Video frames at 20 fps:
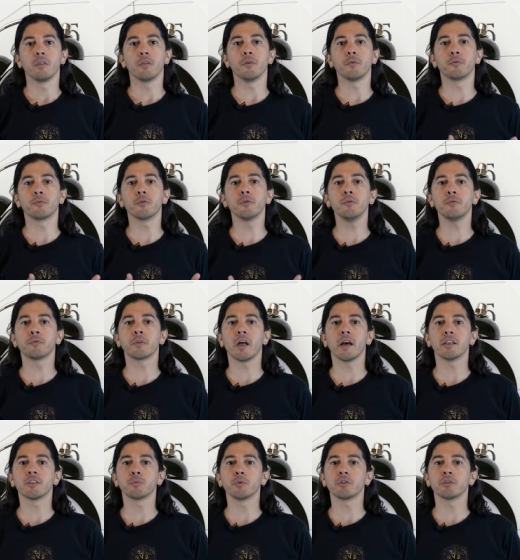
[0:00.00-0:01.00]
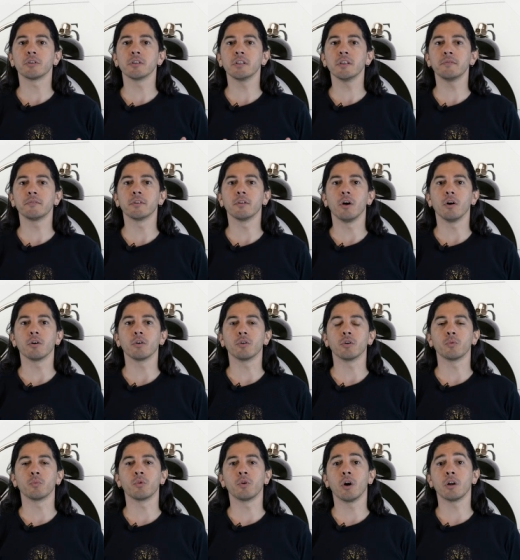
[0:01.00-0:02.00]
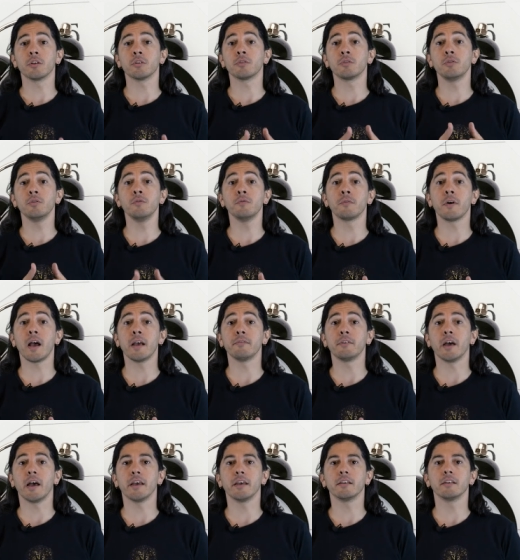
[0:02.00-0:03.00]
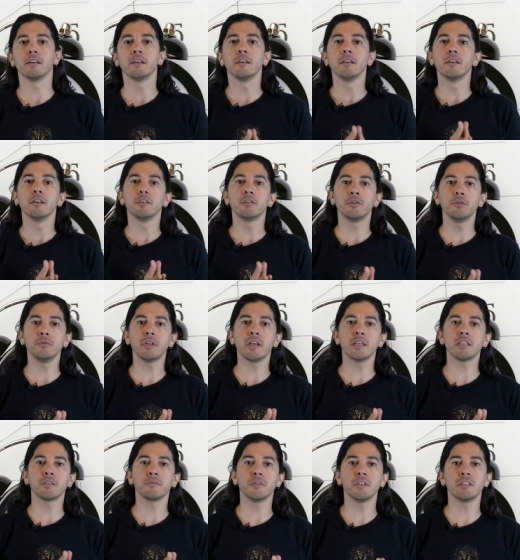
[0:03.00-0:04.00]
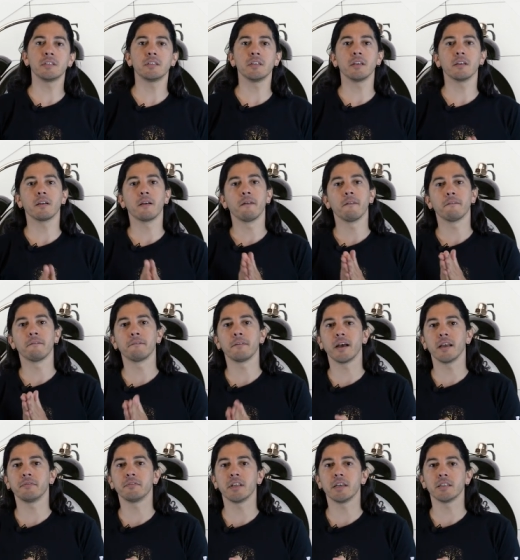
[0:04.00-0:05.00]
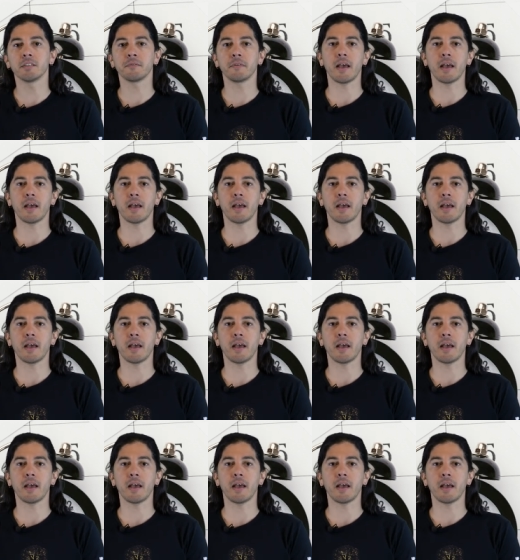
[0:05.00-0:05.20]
The fruit flies which lived longer were on a 2-5 diet, two days feasting, five days